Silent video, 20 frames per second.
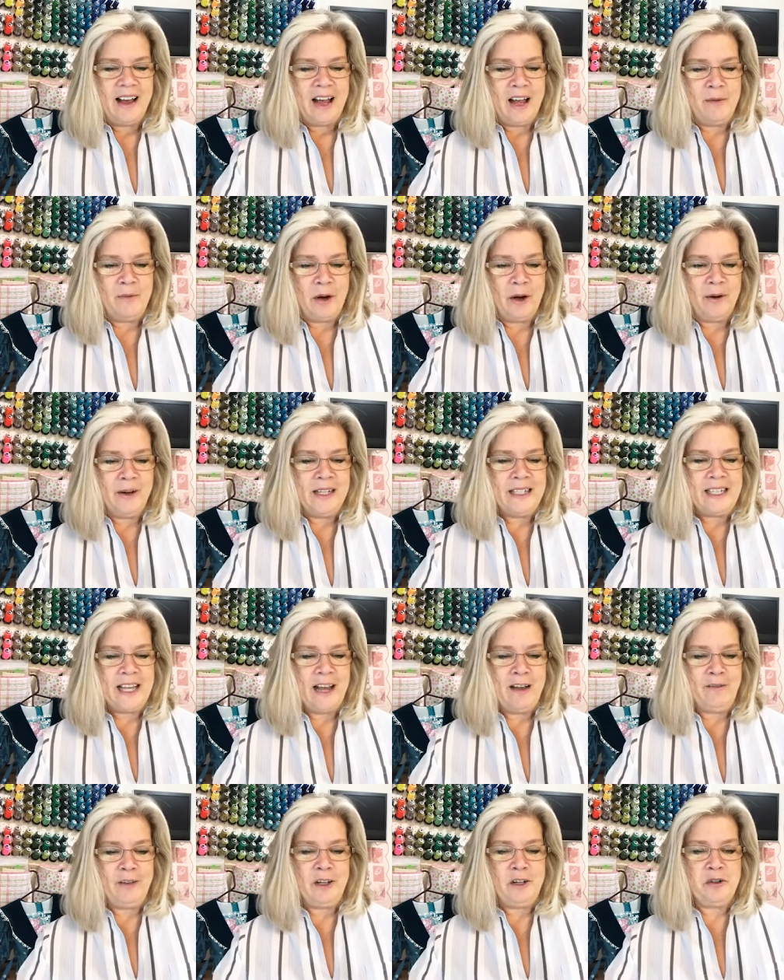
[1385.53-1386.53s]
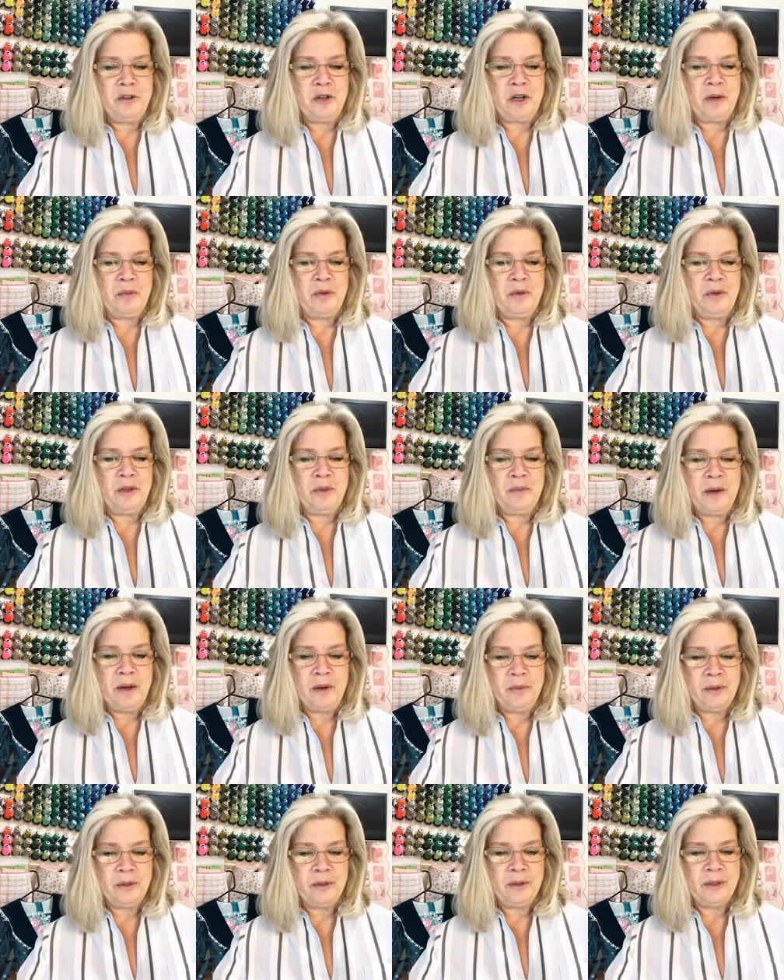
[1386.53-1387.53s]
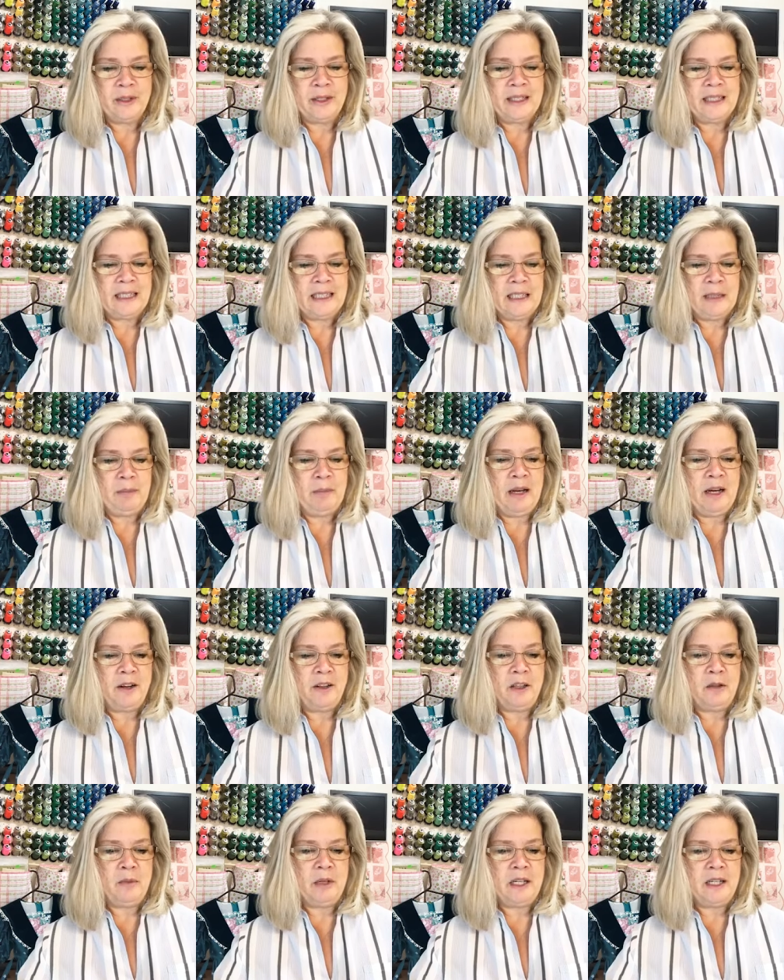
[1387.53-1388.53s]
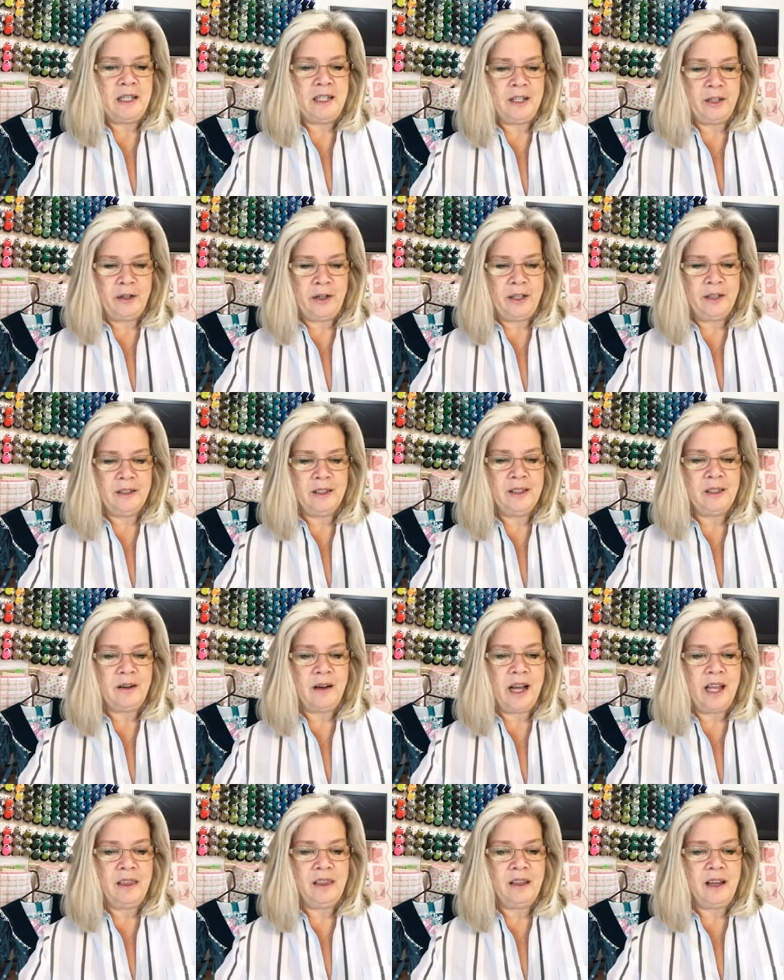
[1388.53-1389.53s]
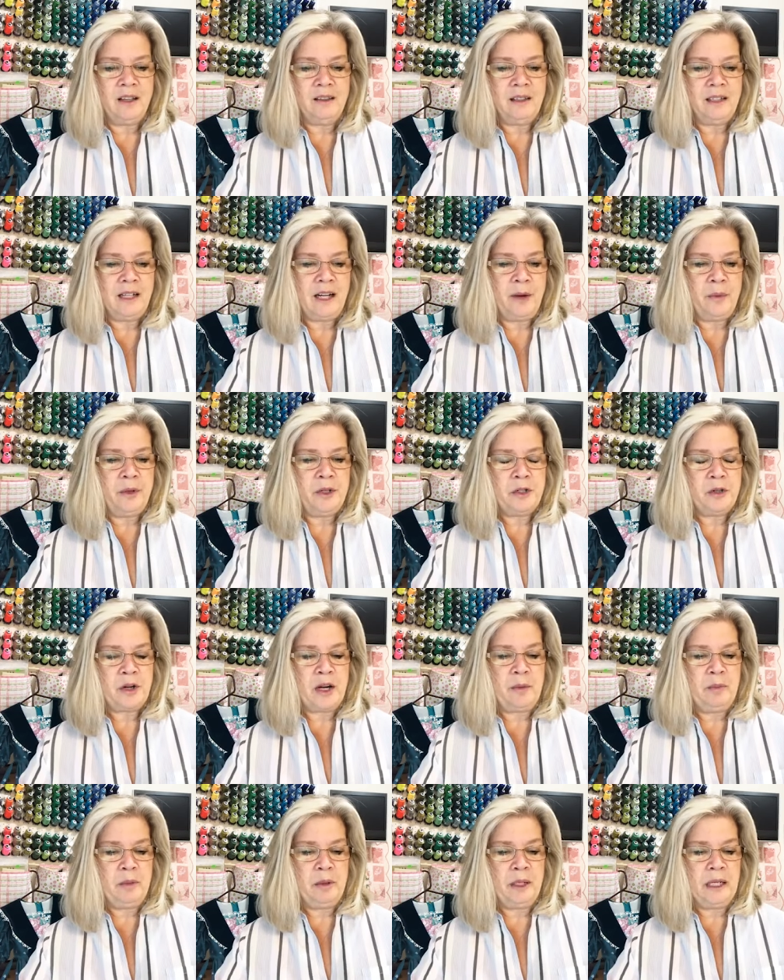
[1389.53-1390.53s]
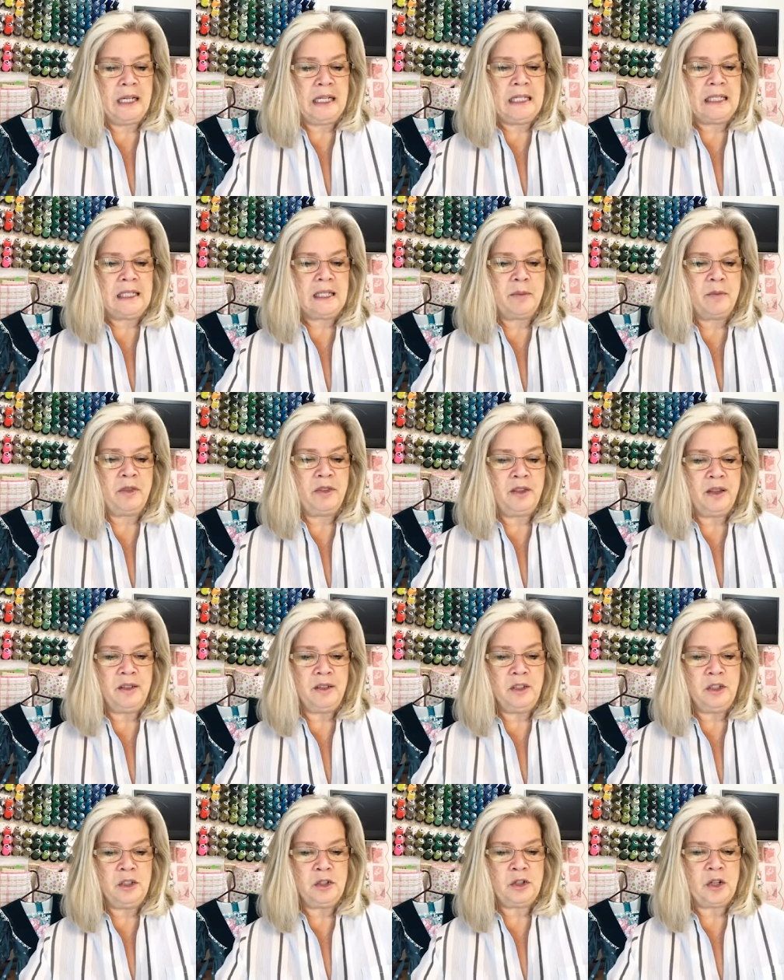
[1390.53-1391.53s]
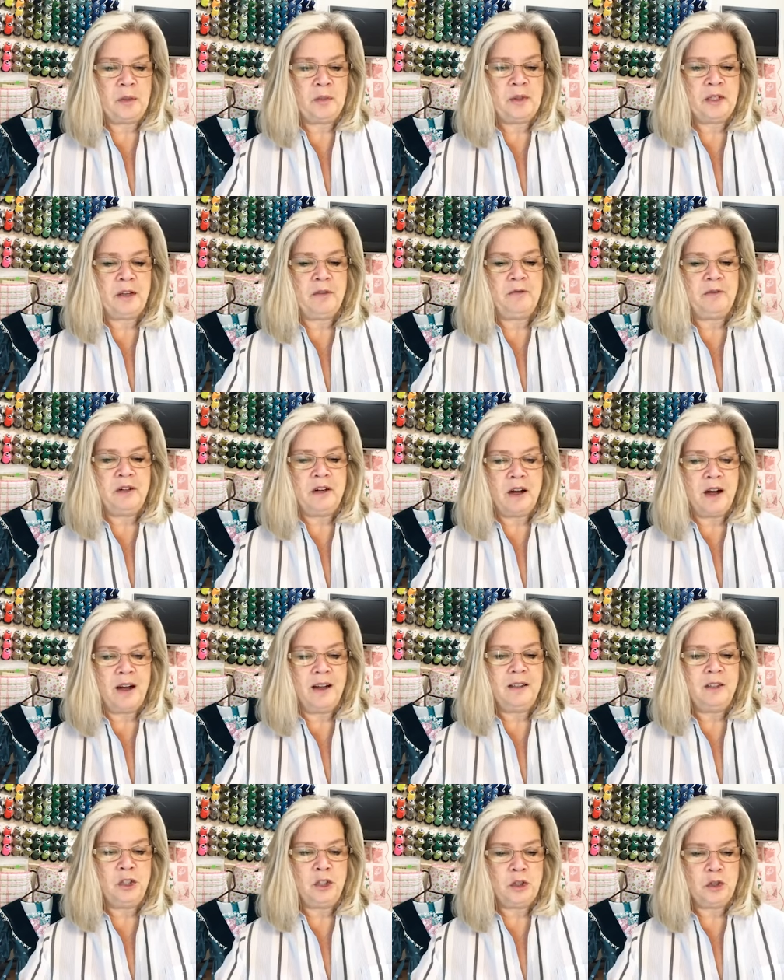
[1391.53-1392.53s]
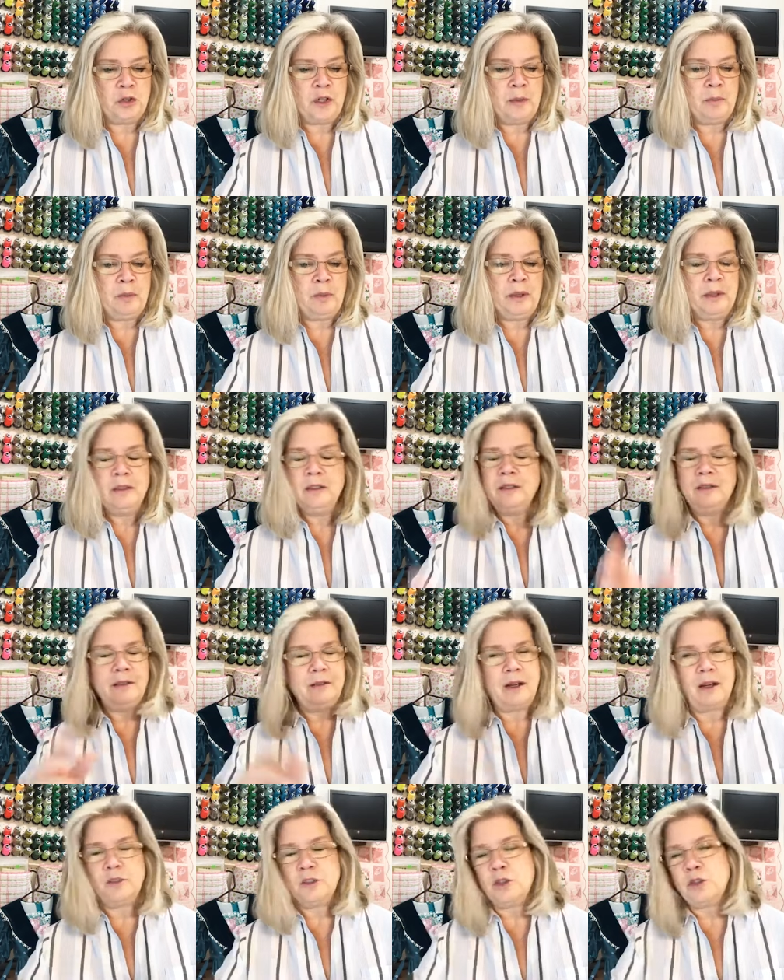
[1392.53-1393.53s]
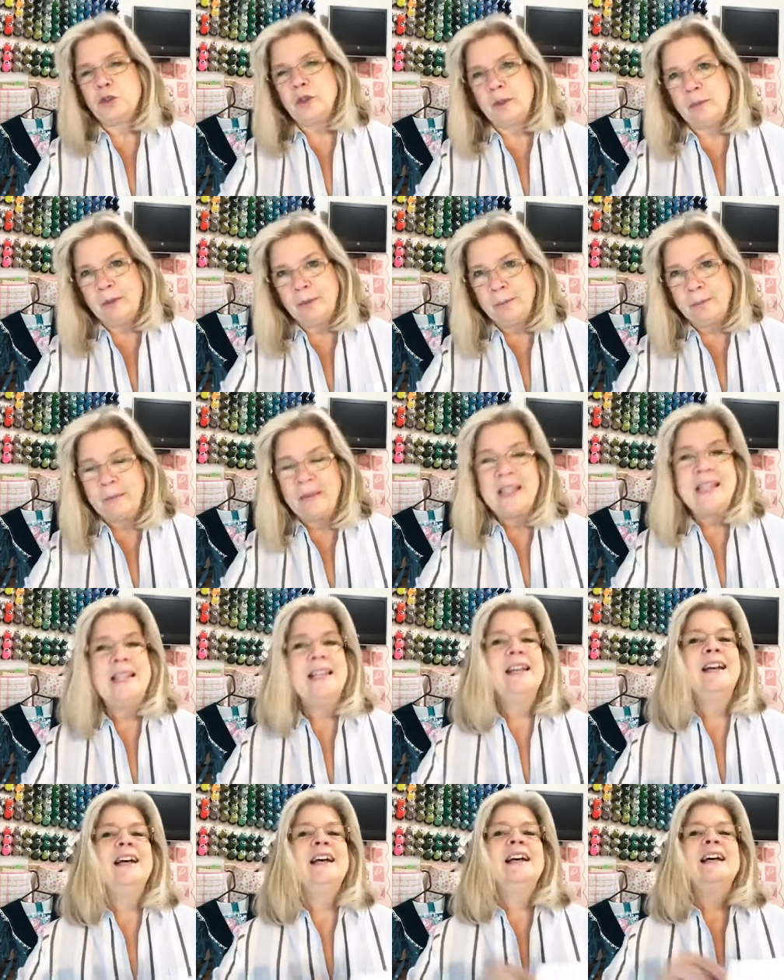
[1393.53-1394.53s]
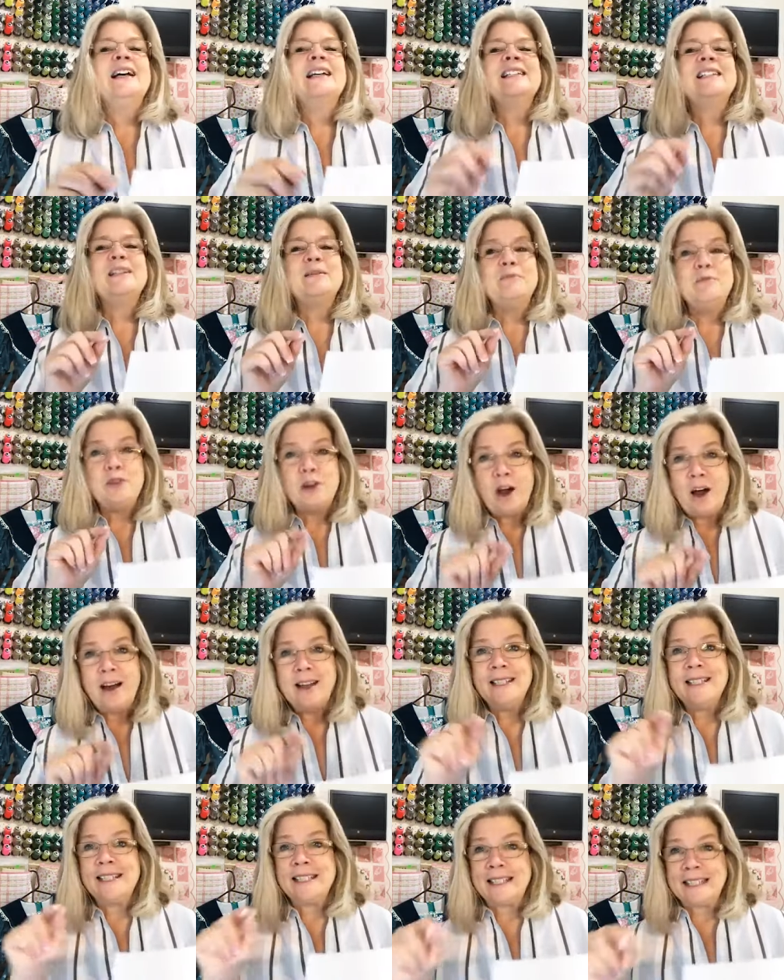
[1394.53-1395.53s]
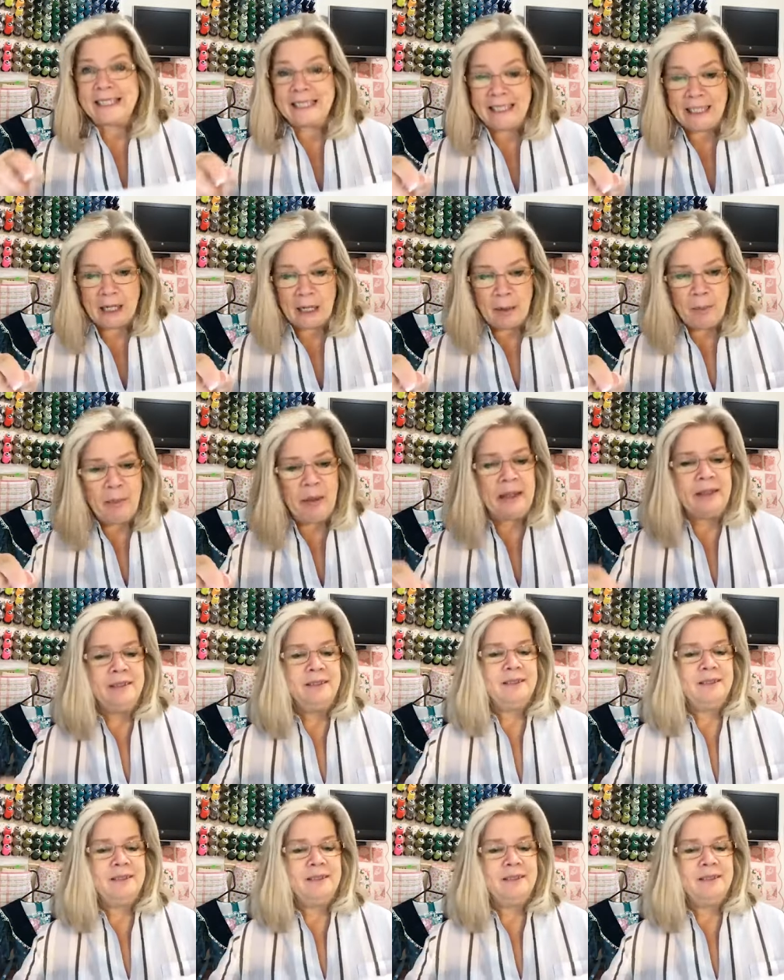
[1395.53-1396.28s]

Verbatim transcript: I'm always having trouble with my ruler slipping on the material, so I thought that I would try putting some thin strips of non-strip, non-strip, some non-slip